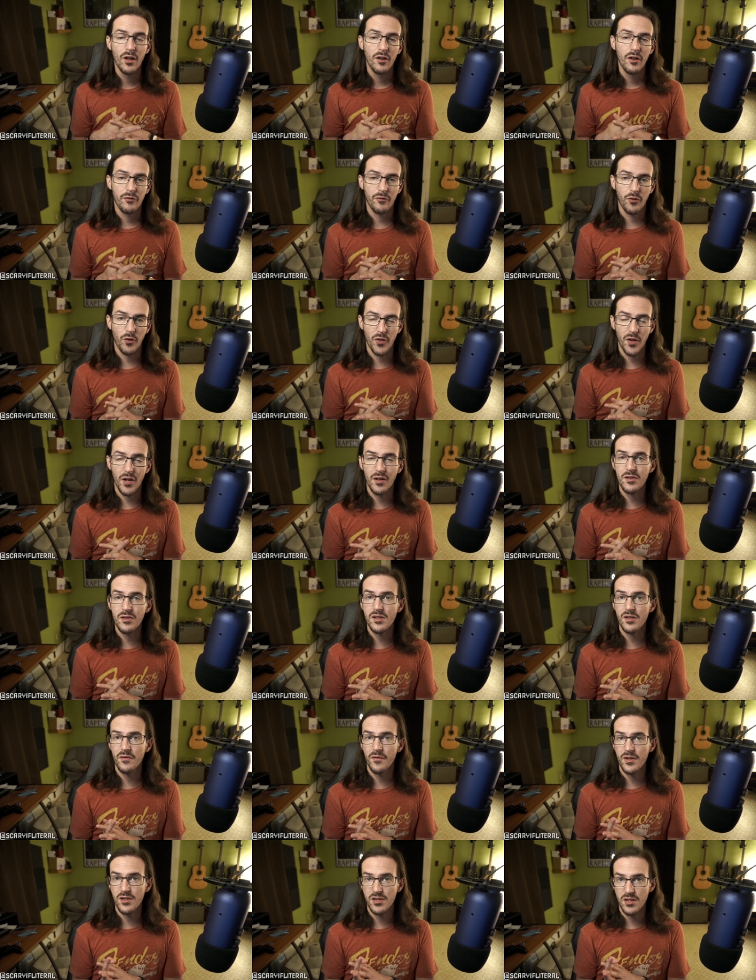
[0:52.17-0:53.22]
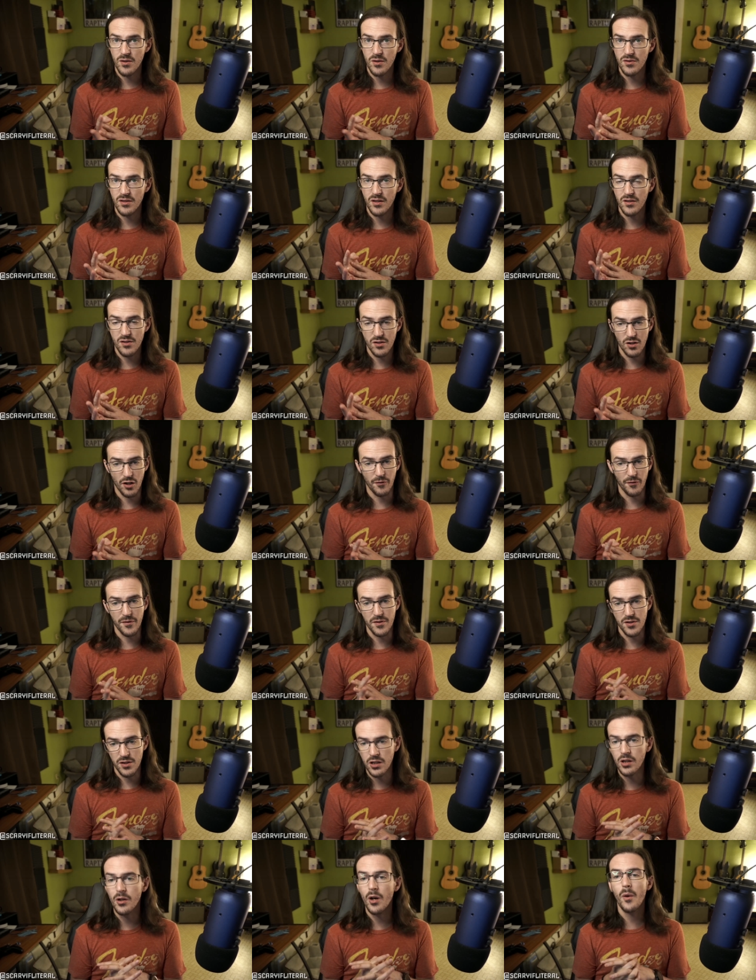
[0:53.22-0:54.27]
for those of us using Surface
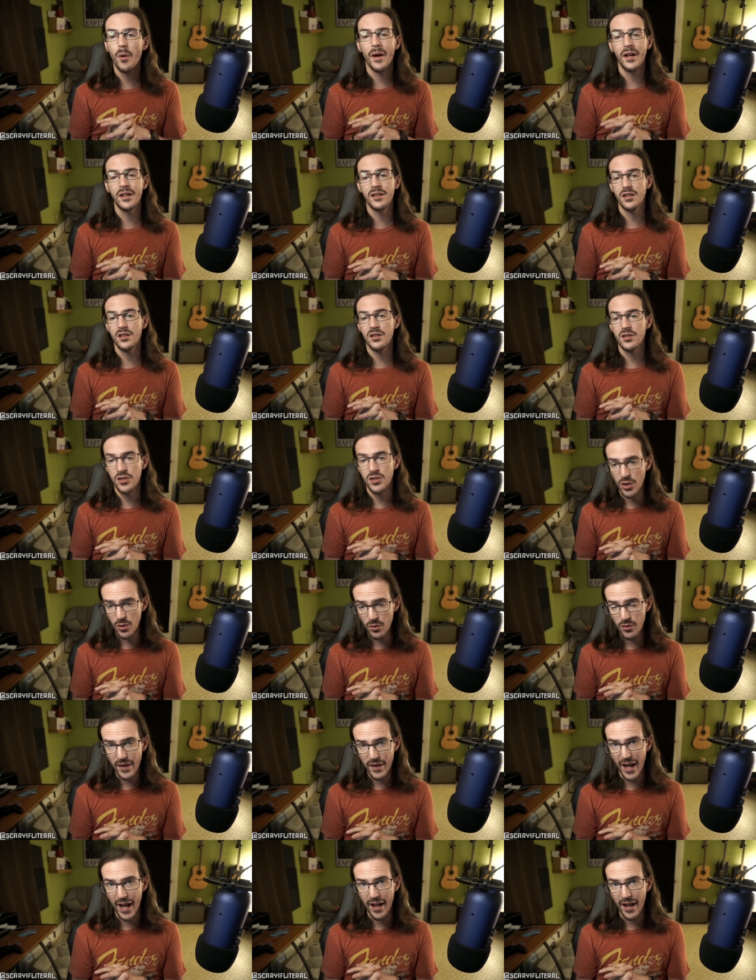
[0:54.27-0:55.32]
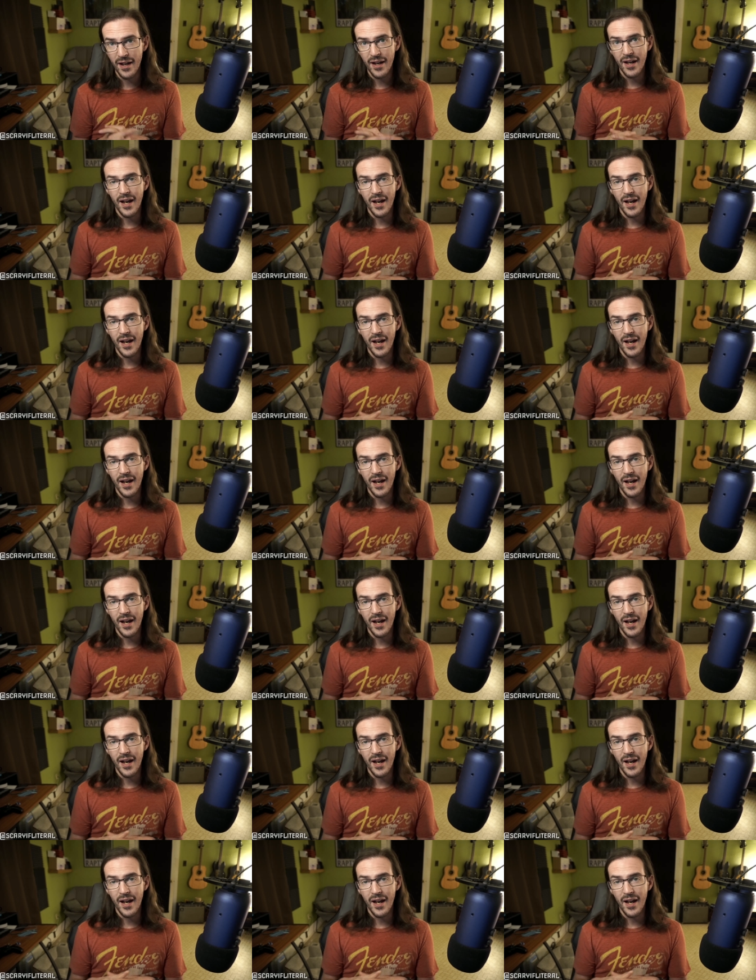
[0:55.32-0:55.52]
Duo. And to do that,